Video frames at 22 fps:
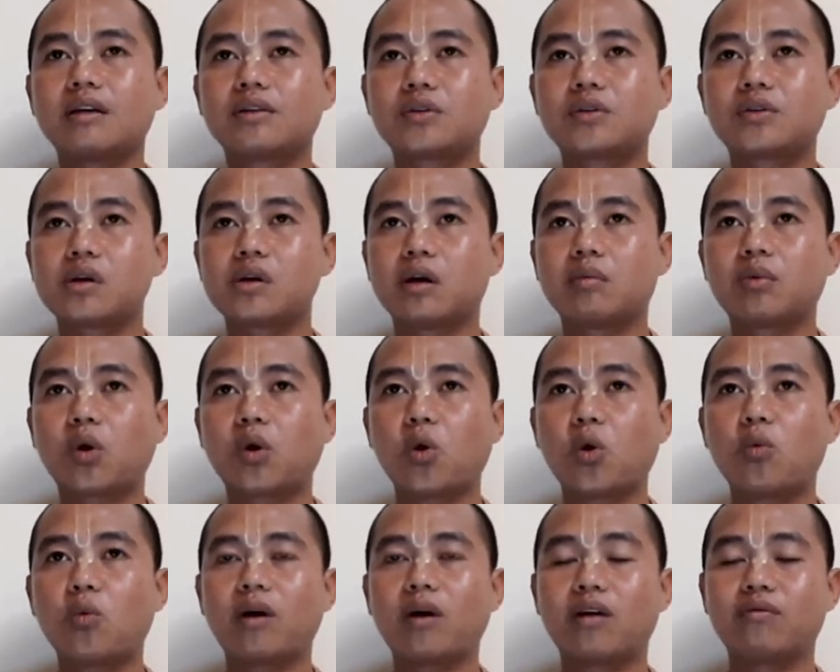Srila
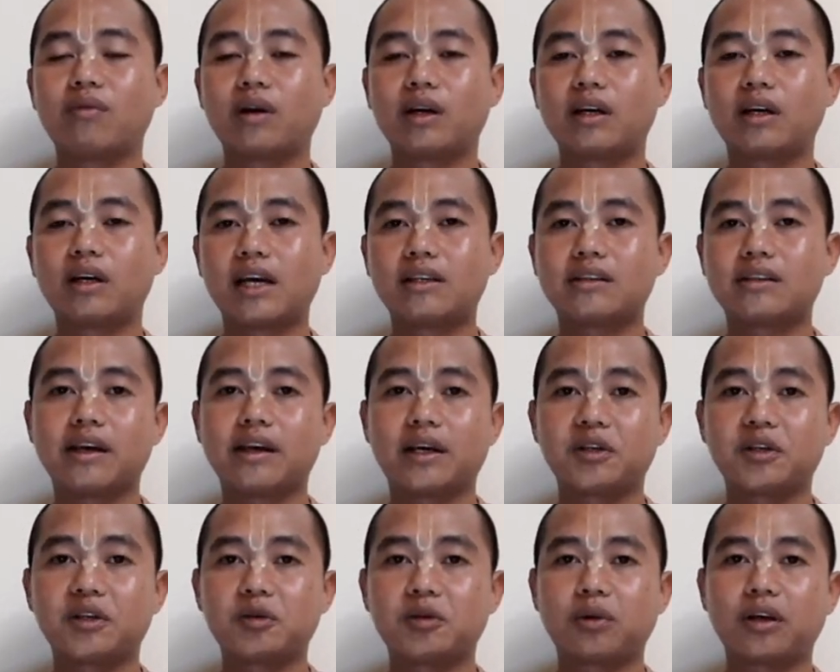Prabhupada very nicely
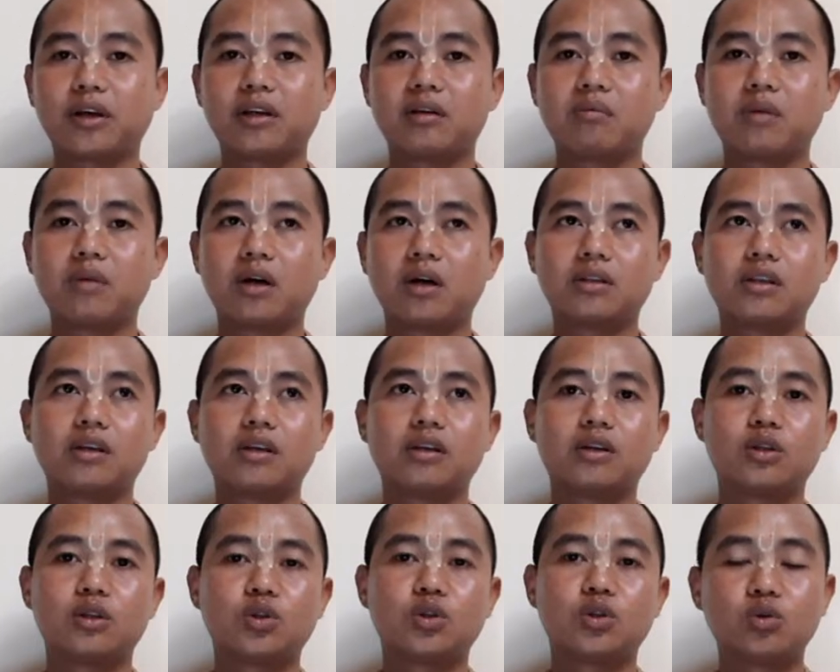explained about the
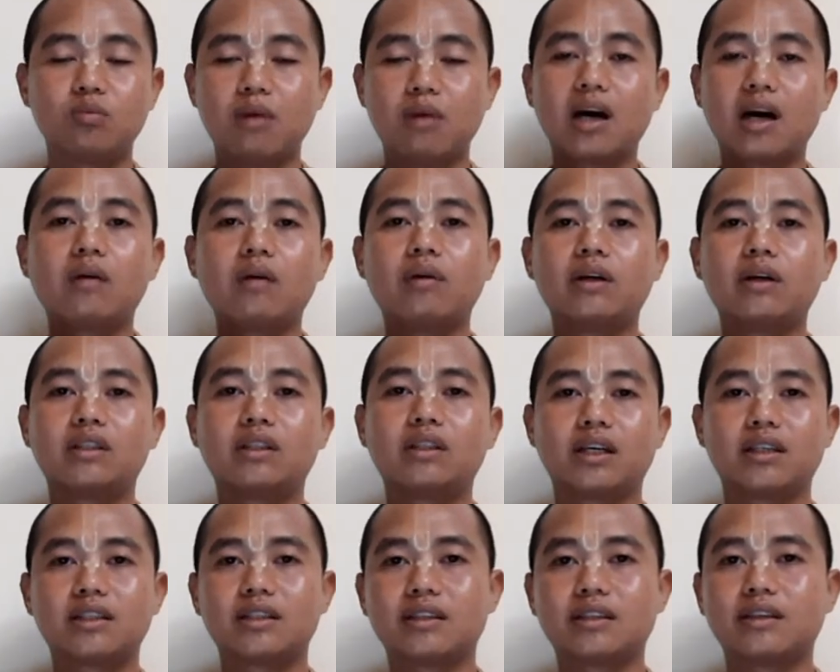two
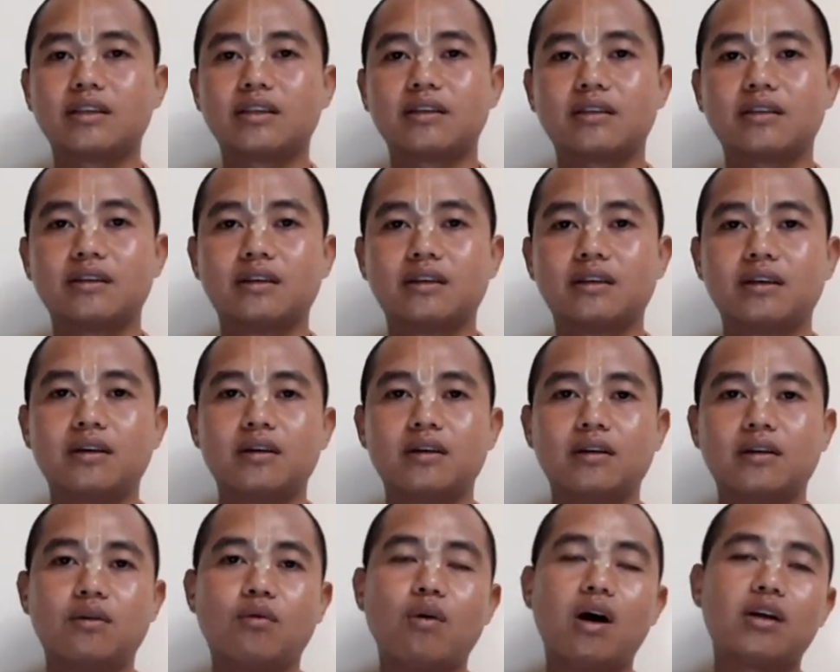Bhagavatas.
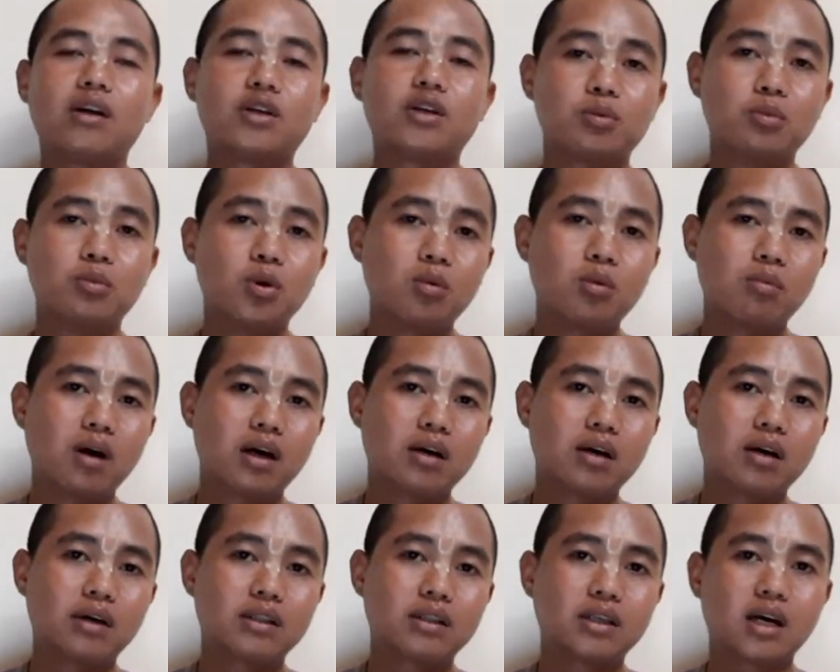One is book
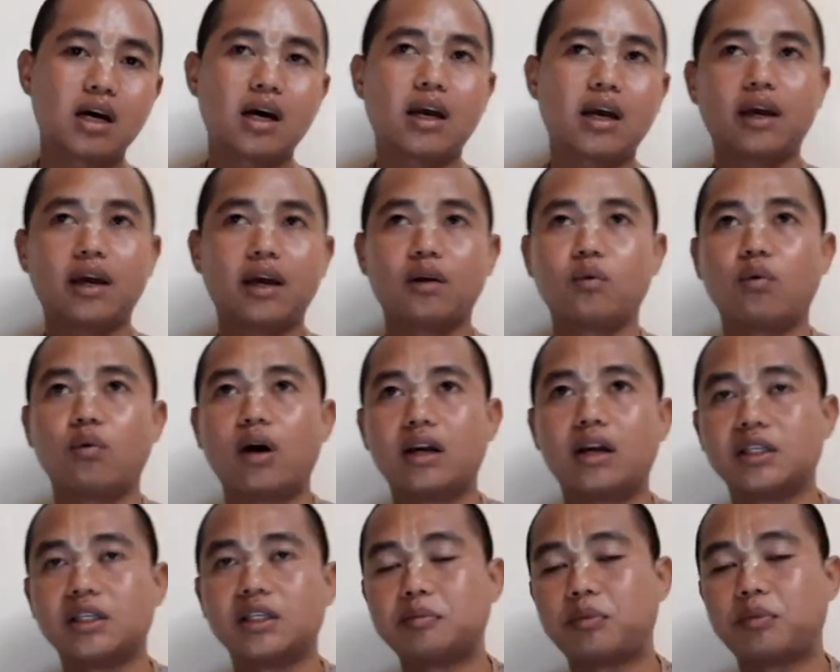Bhagavata and
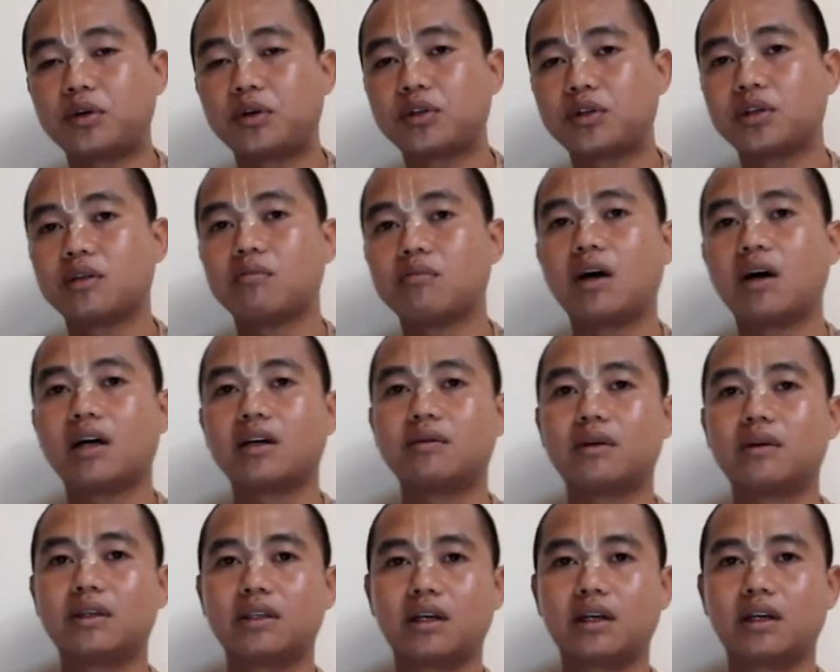one is person
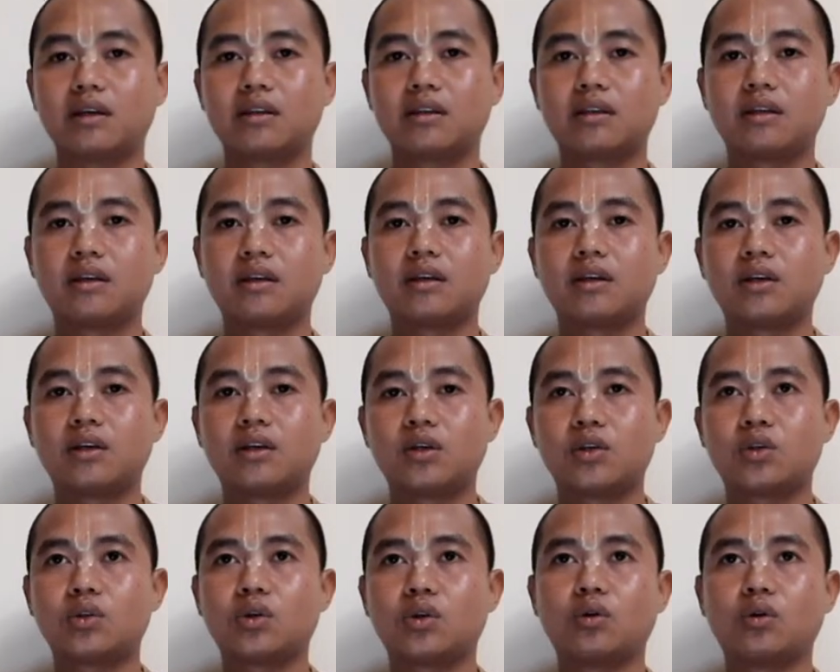Bhagavata.
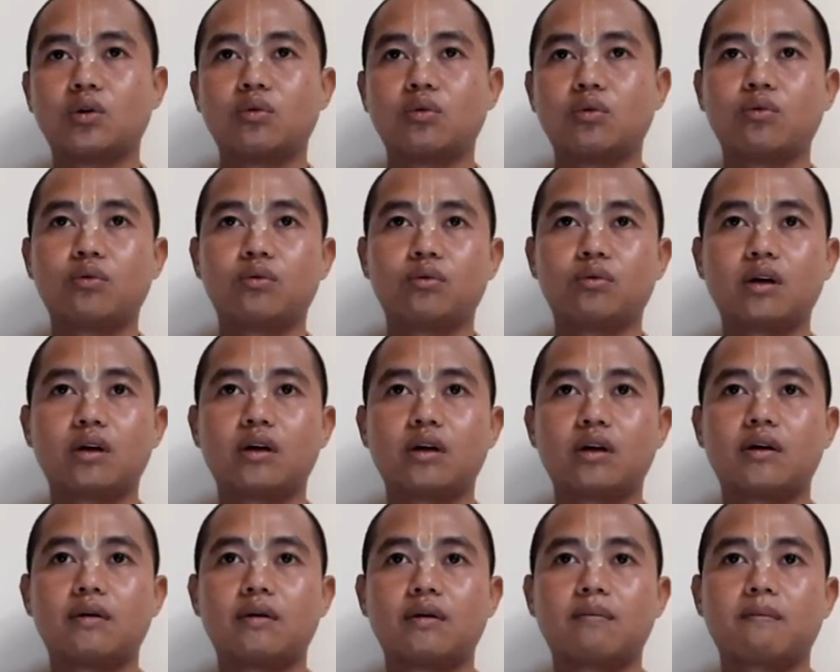So
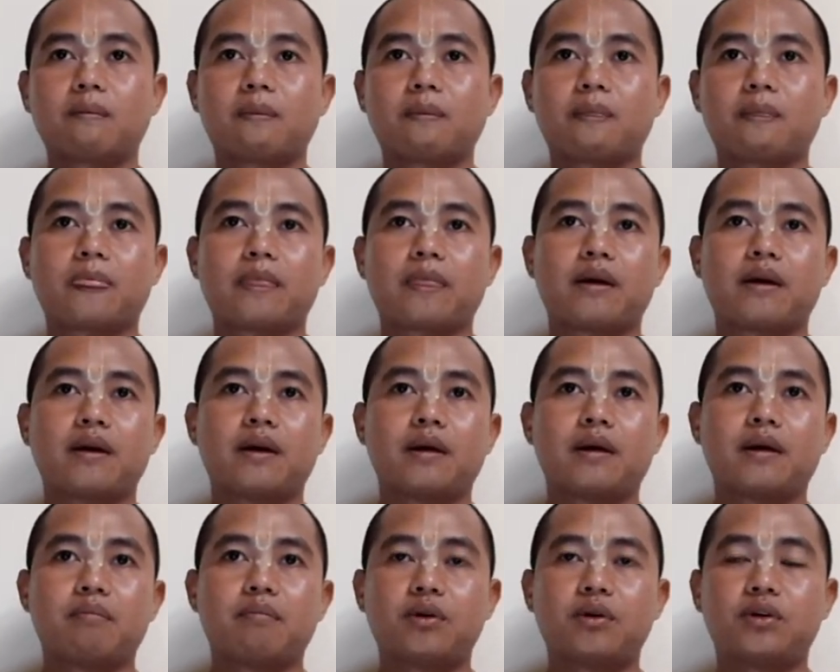
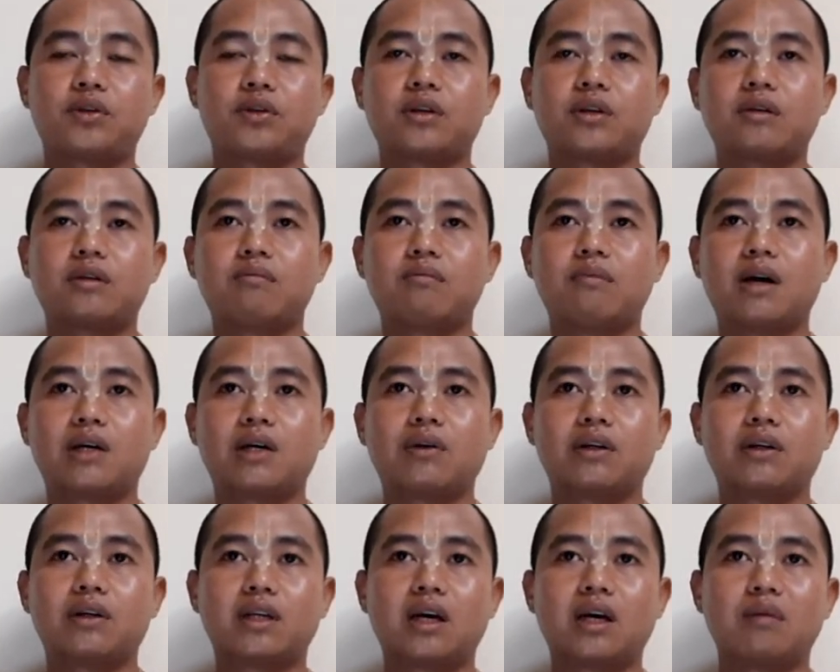person
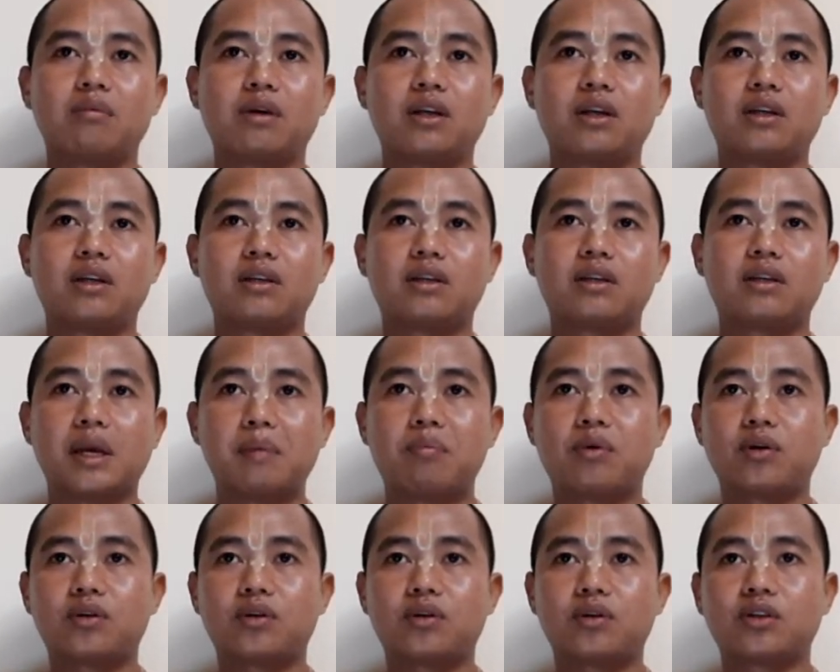Bhagavata means a
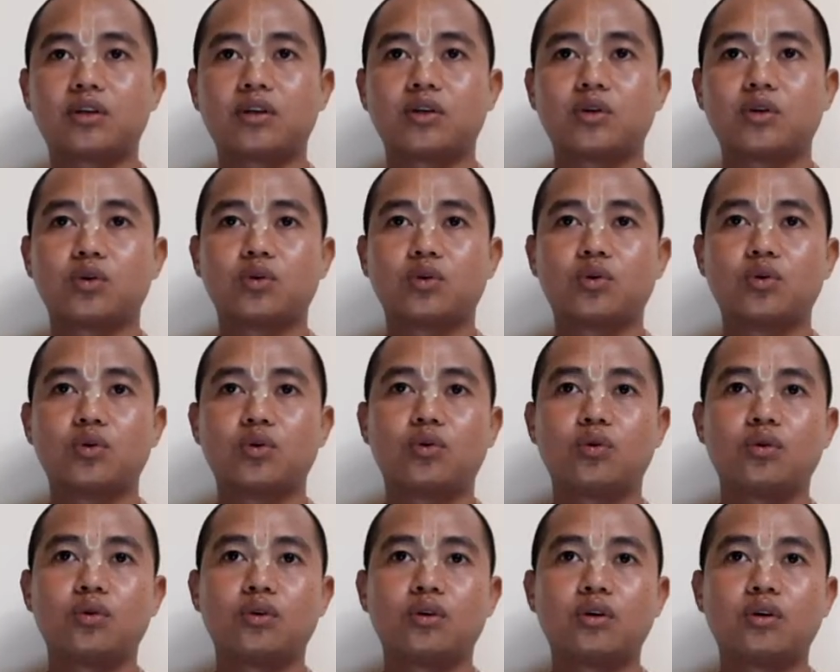person
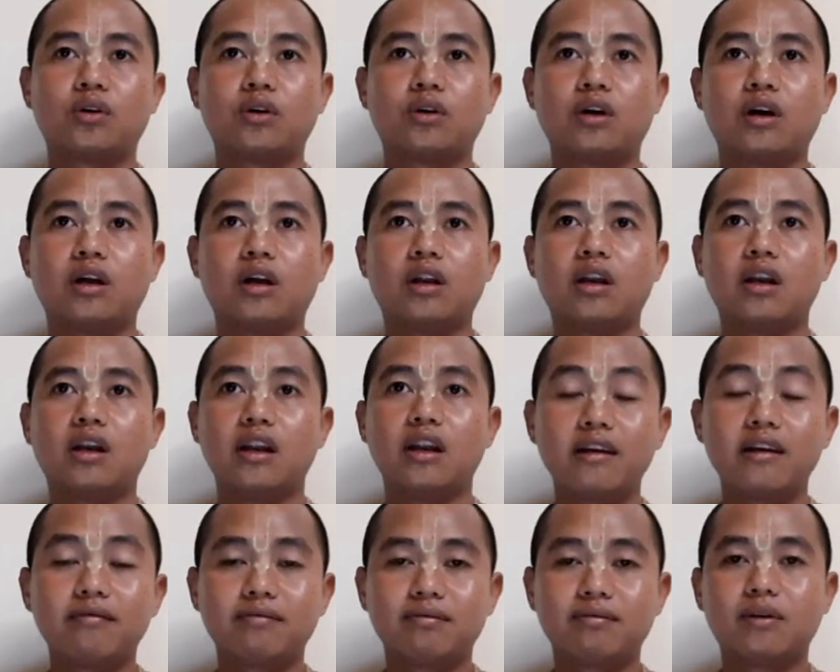who
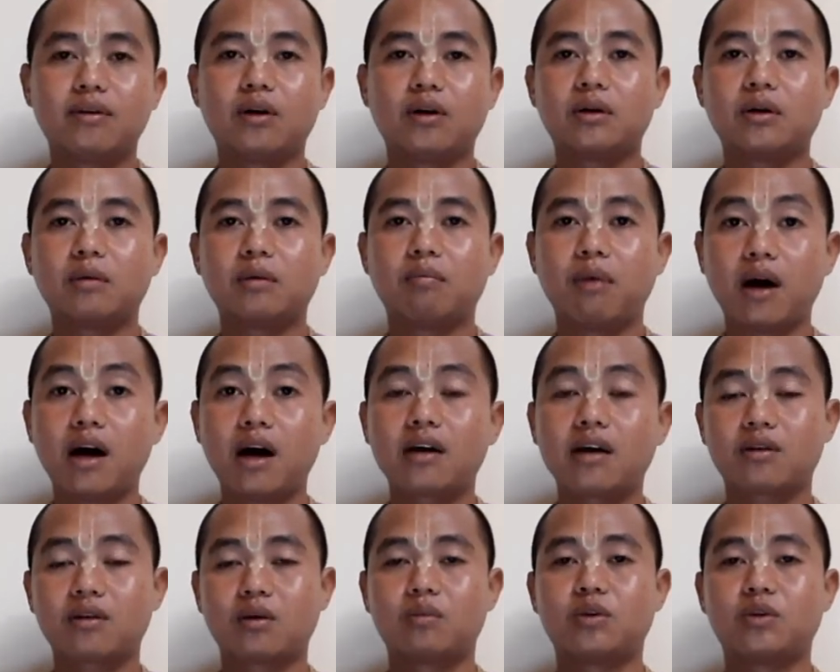live on the
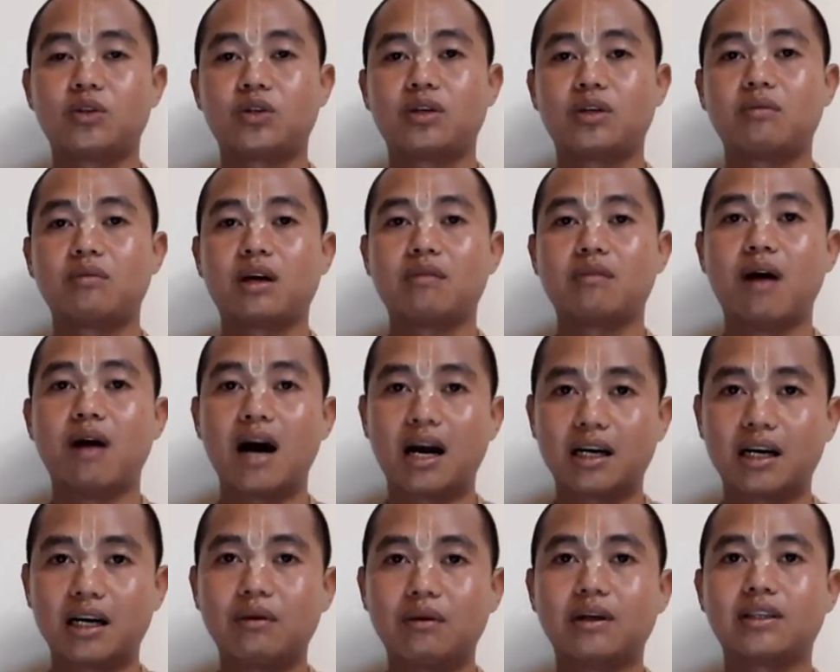path of the Srimad
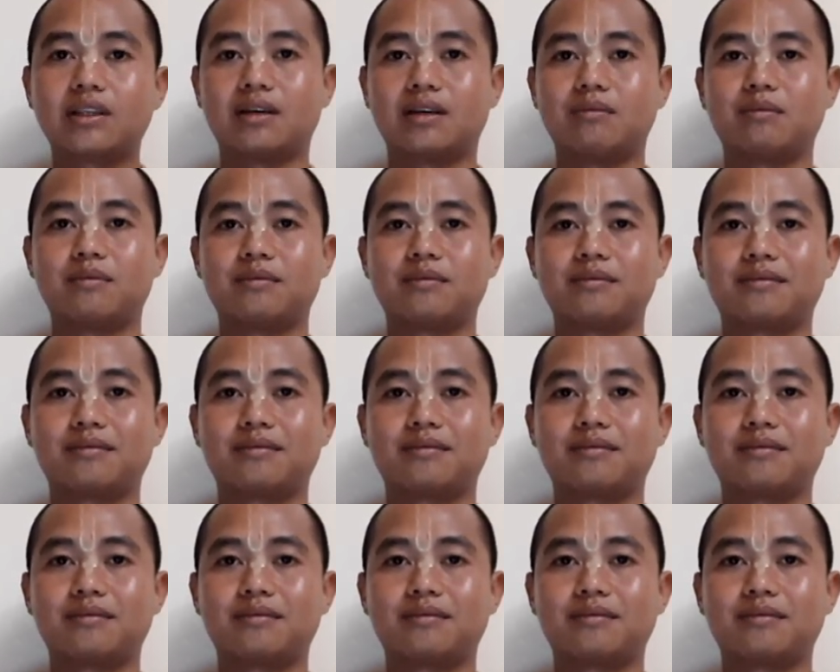Bhagavatam.